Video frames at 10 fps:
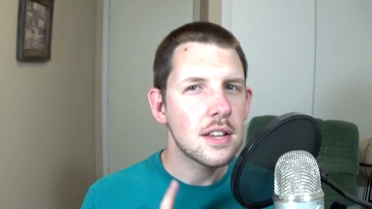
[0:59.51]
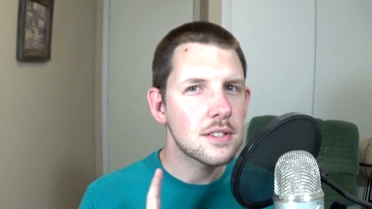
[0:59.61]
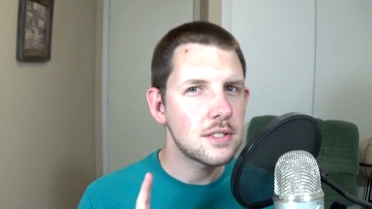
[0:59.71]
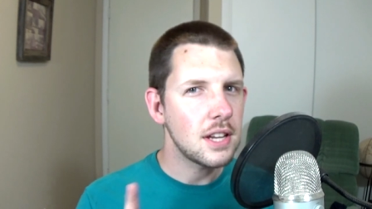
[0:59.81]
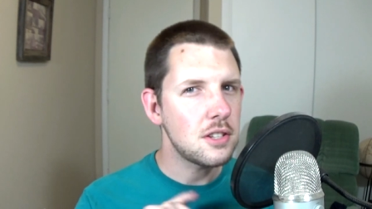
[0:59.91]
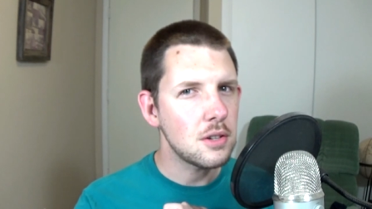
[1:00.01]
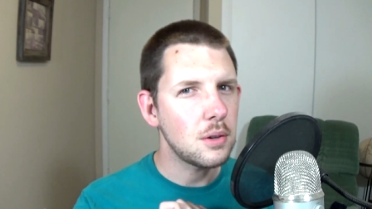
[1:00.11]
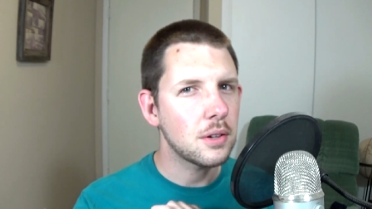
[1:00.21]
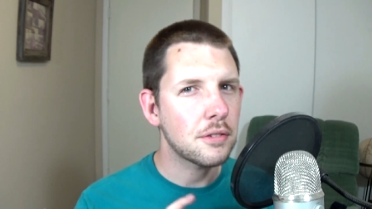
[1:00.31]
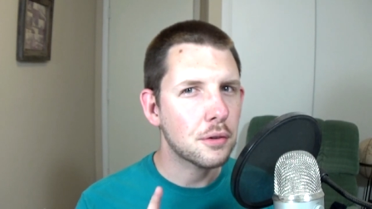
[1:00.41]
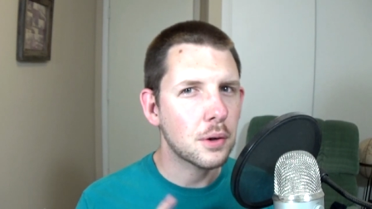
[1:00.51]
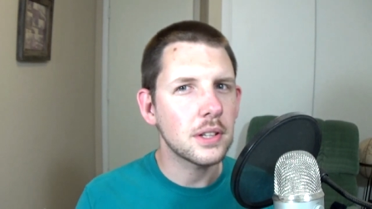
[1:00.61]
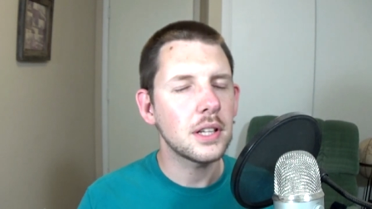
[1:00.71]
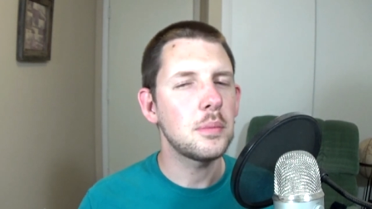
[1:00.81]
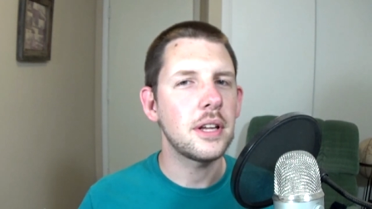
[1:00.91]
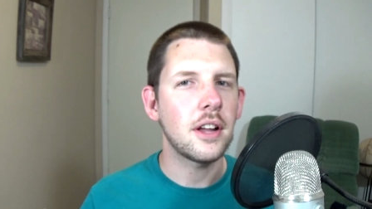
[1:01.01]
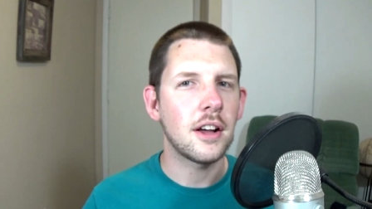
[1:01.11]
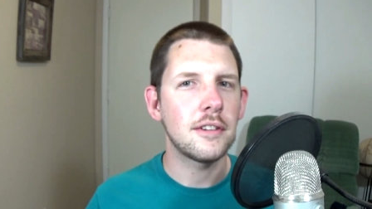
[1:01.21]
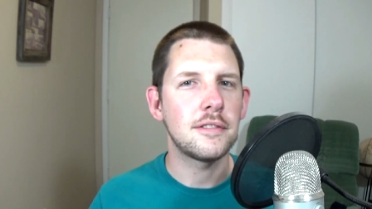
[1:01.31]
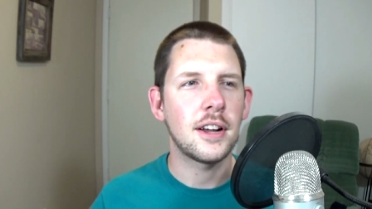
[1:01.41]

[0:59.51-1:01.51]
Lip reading: stay tuned for a little bit of